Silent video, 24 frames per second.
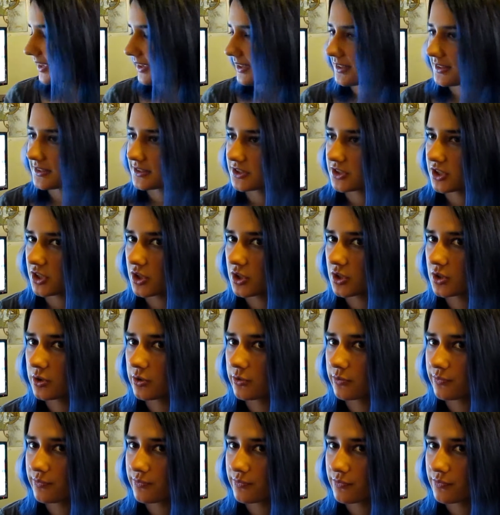So
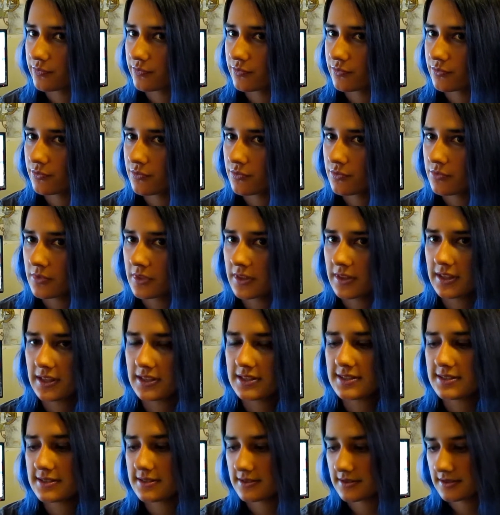
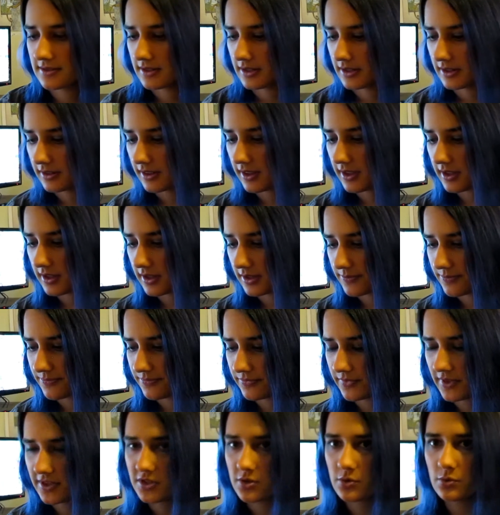that's
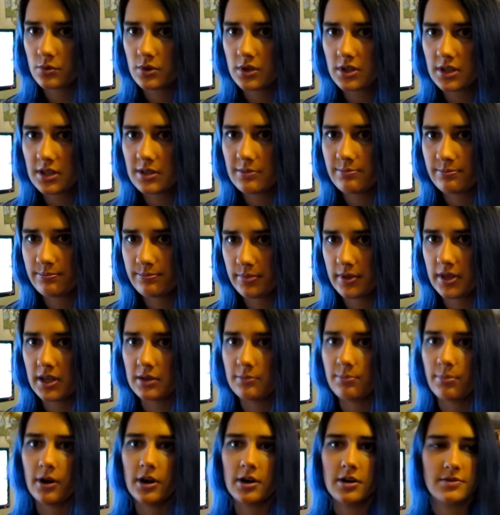a really big
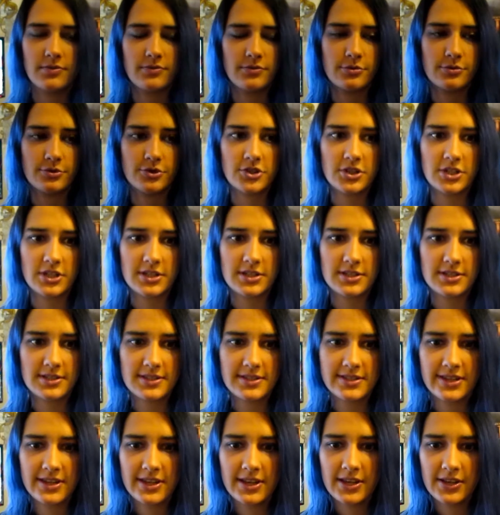part of who she
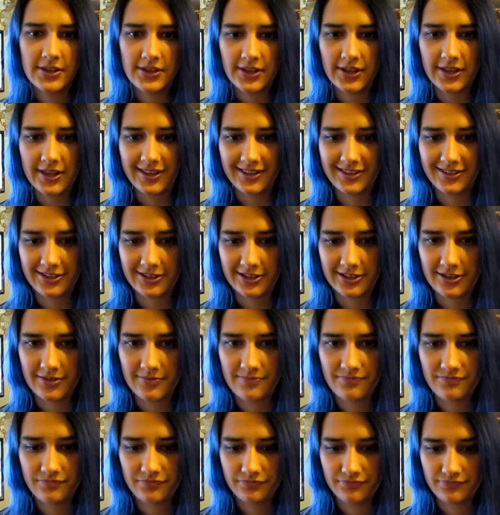is, and
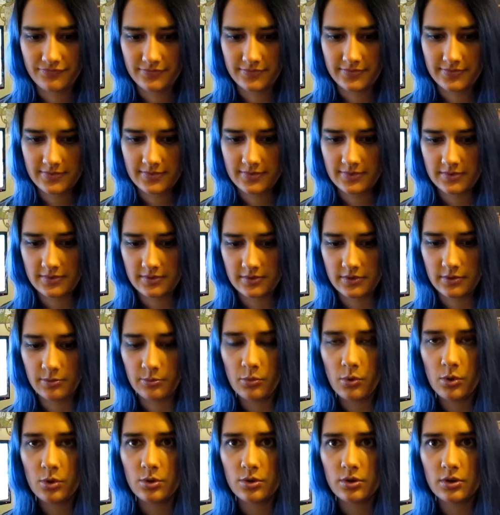the
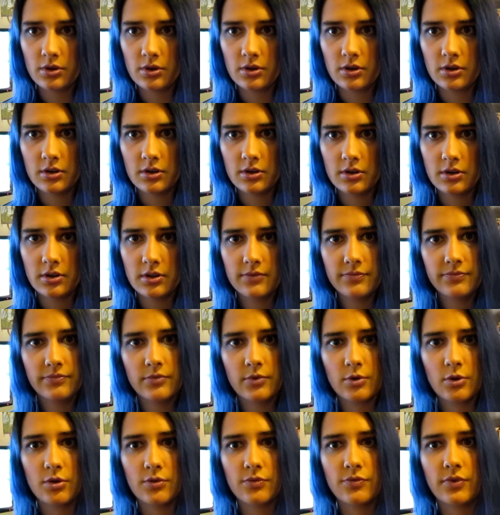more
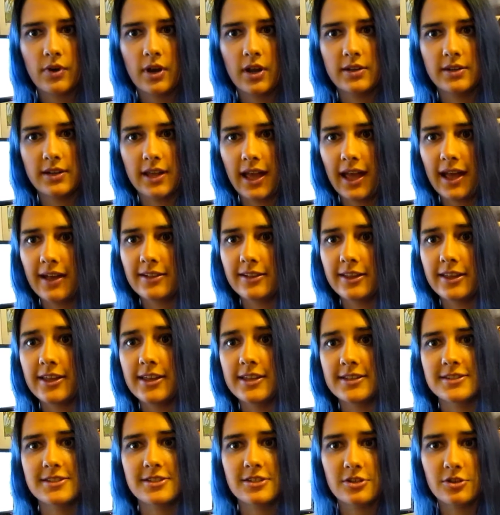her friend Allie
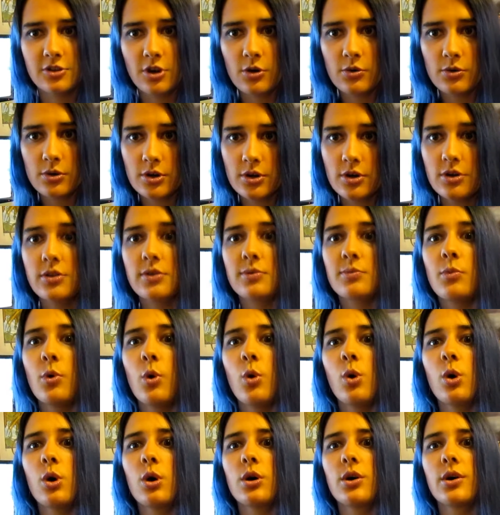gets to know her, the
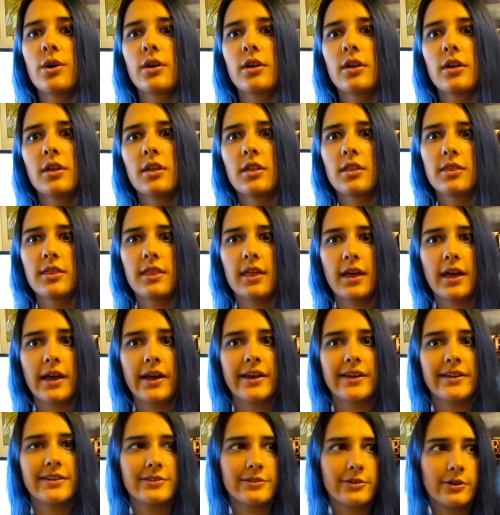more
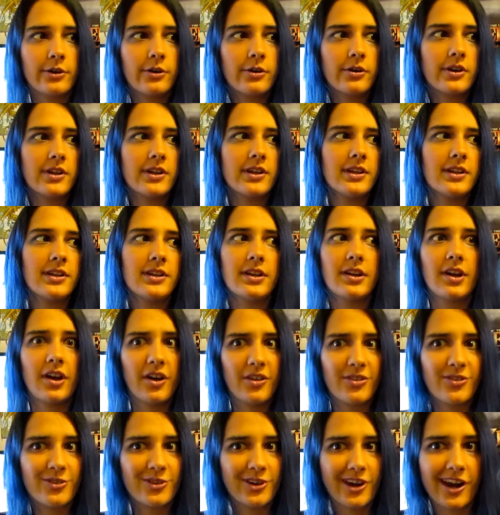that nerdy
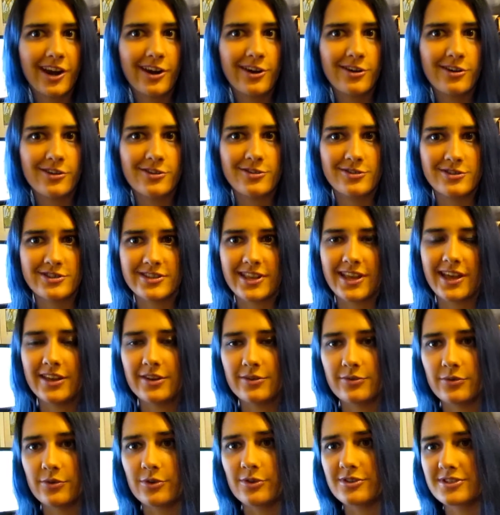other character side
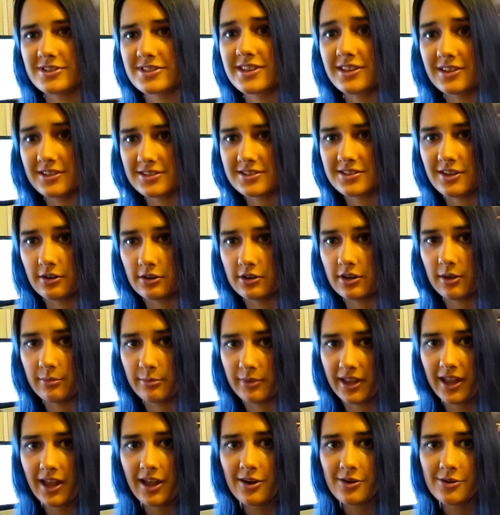of her is gonna start
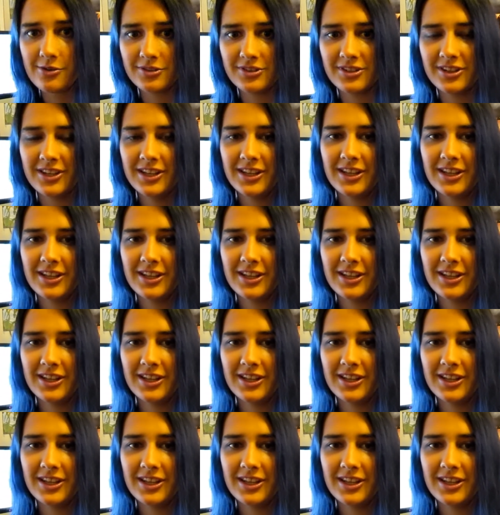coming out.